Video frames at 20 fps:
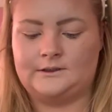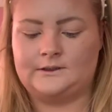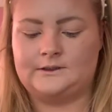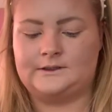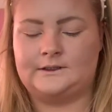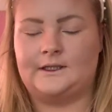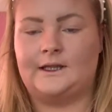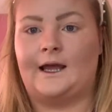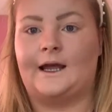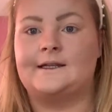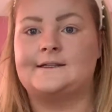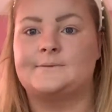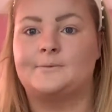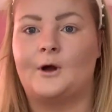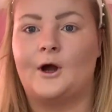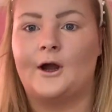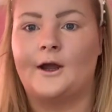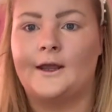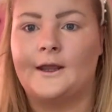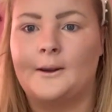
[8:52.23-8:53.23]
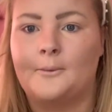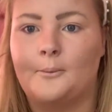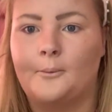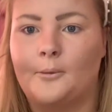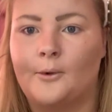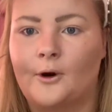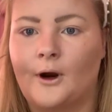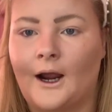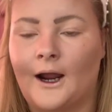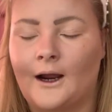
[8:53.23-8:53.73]
So that's my
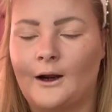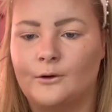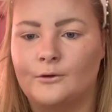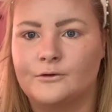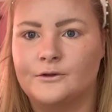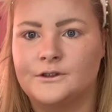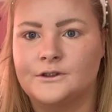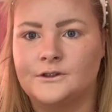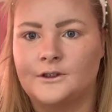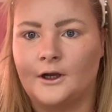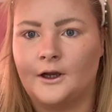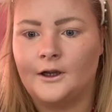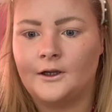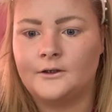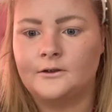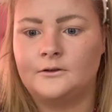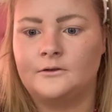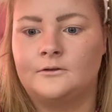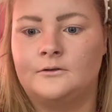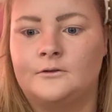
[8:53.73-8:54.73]
brows done.